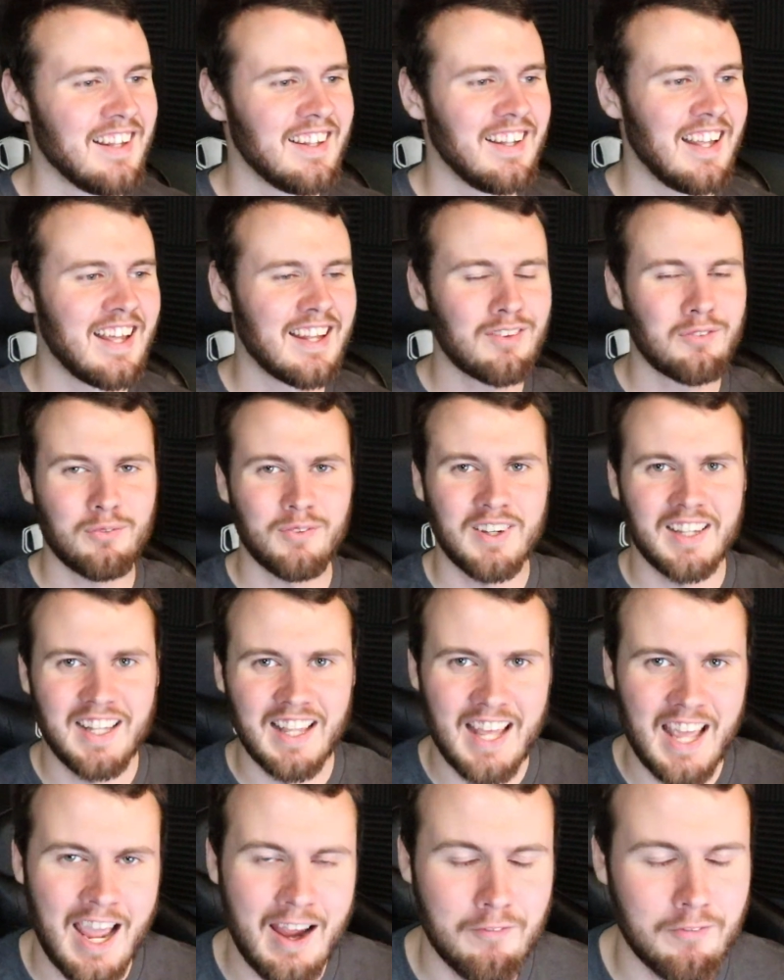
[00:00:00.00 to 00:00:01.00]
That's
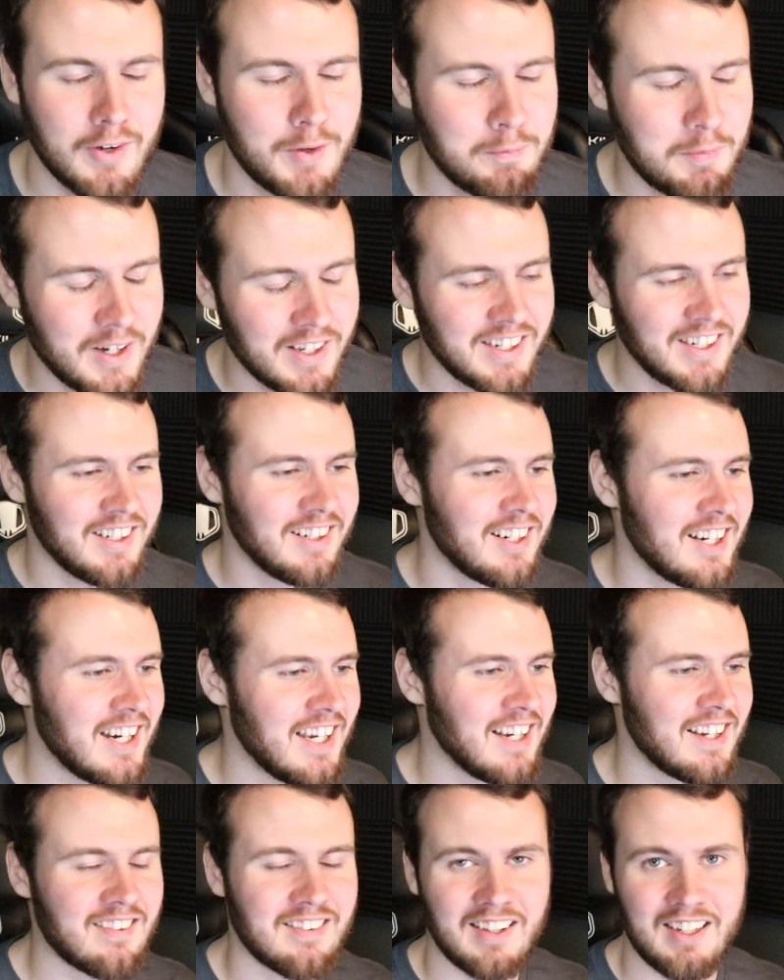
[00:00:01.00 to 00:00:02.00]
what everybody likes.